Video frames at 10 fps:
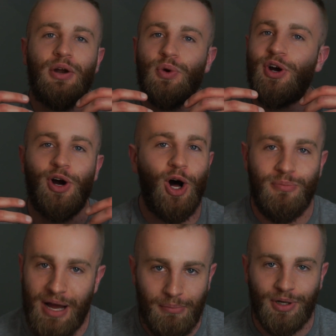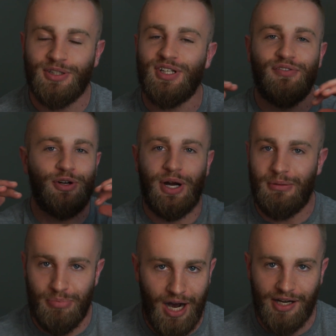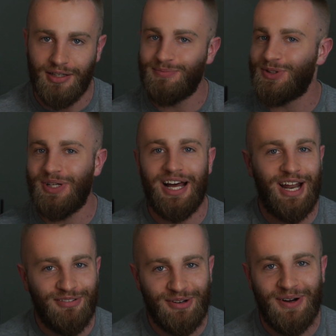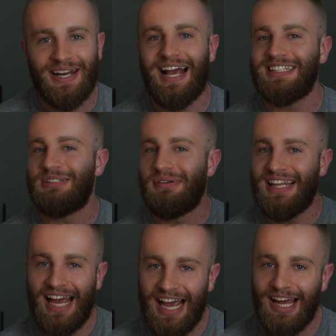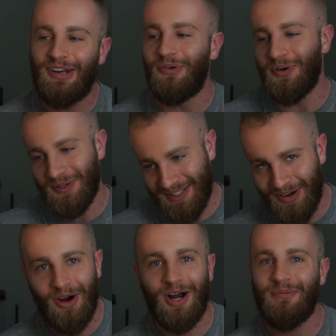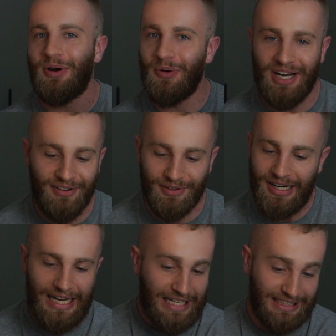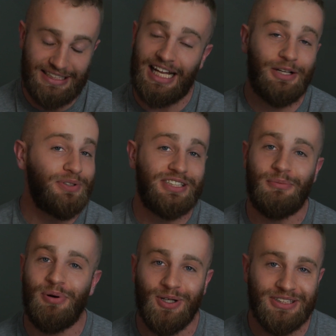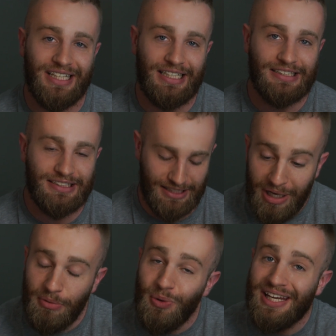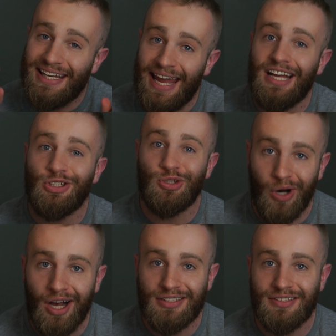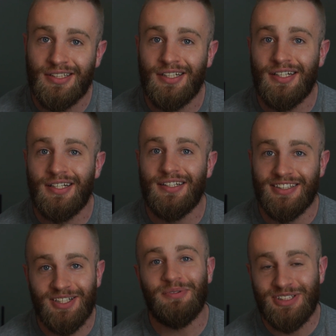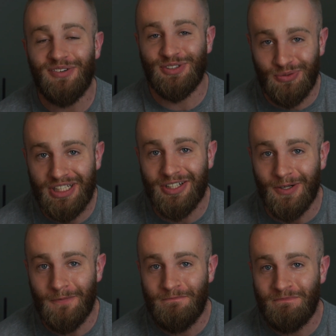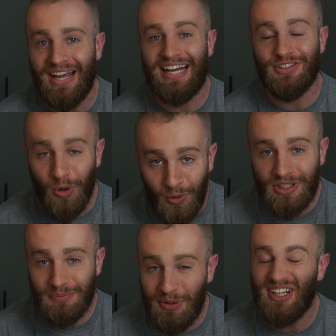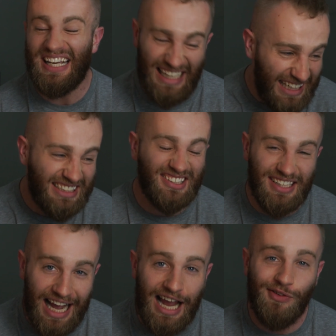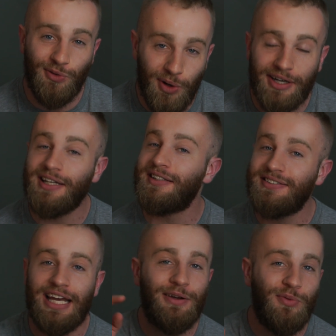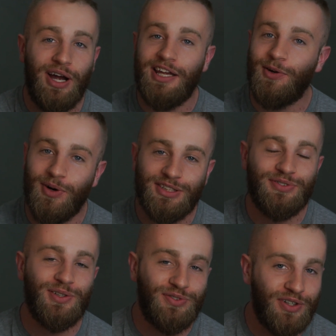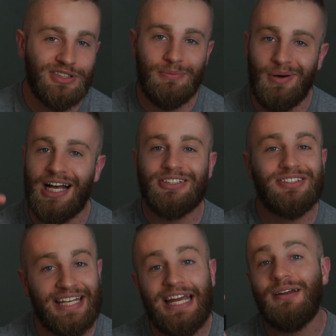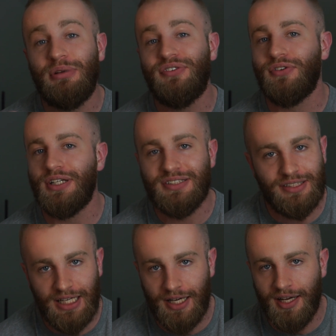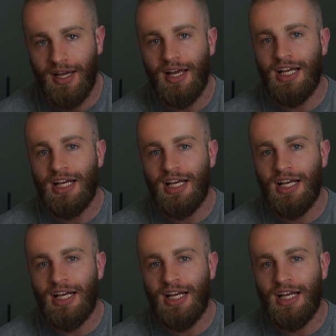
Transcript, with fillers: And we are all members of a great body. So not everyone has to be the head or the arm or whatever. It's exactly what St. Paul says. But maybe we can trust that some of this stuff is real that the Holy Spirit is alive and working the same way He was for those first apostles can be for us today.